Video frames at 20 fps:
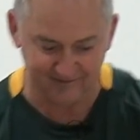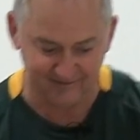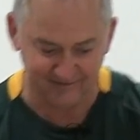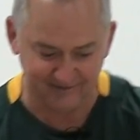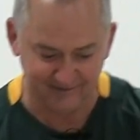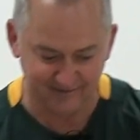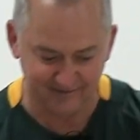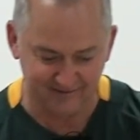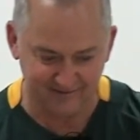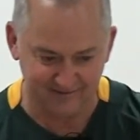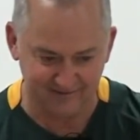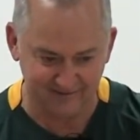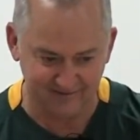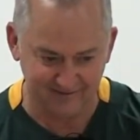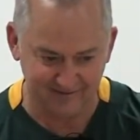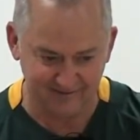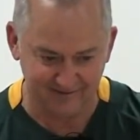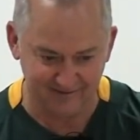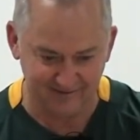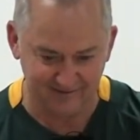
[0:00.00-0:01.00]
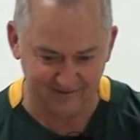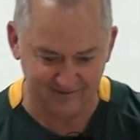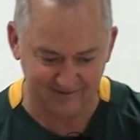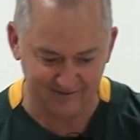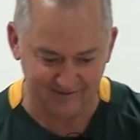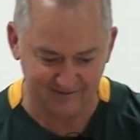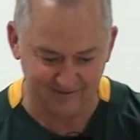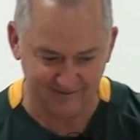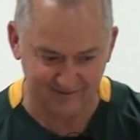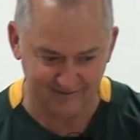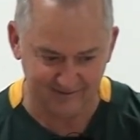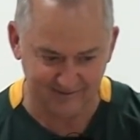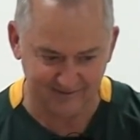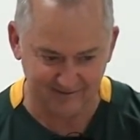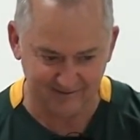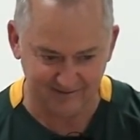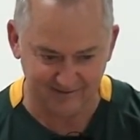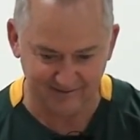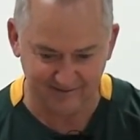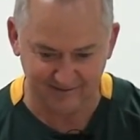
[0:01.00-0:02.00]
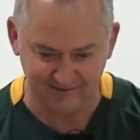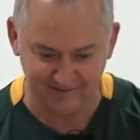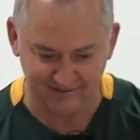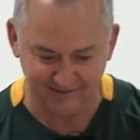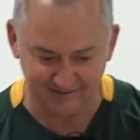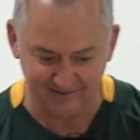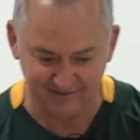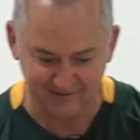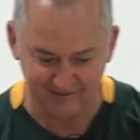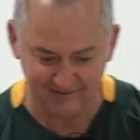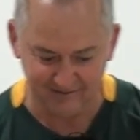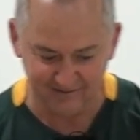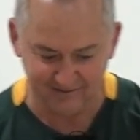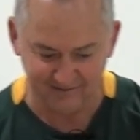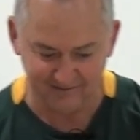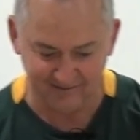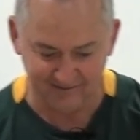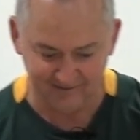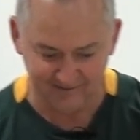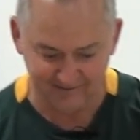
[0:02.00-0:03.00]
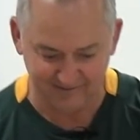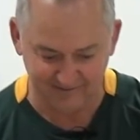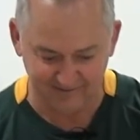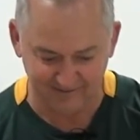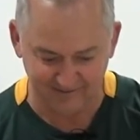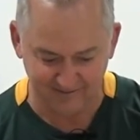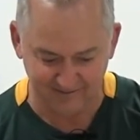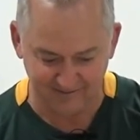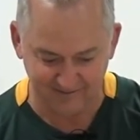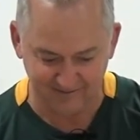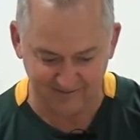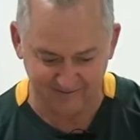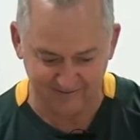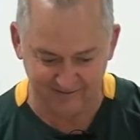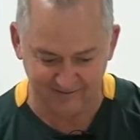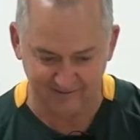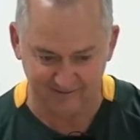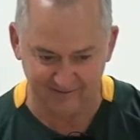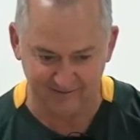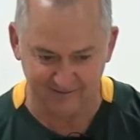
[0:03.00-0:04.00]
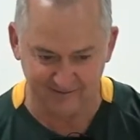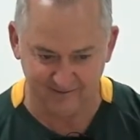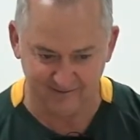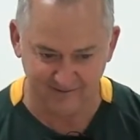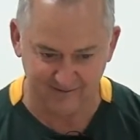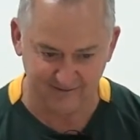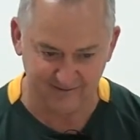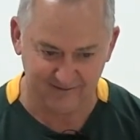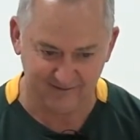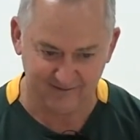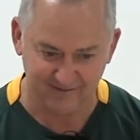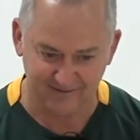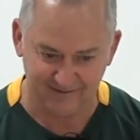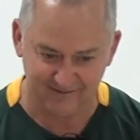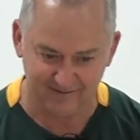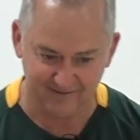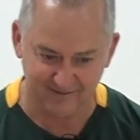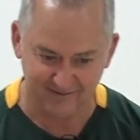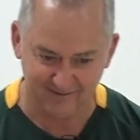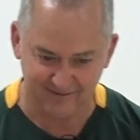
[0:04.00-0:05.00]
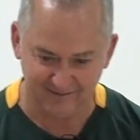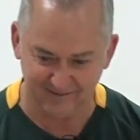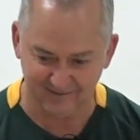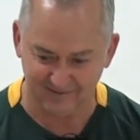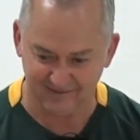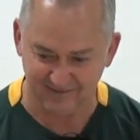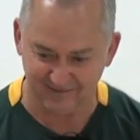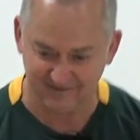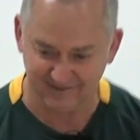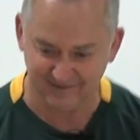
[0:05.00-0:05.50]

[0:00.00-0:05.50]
The person shown says nothing.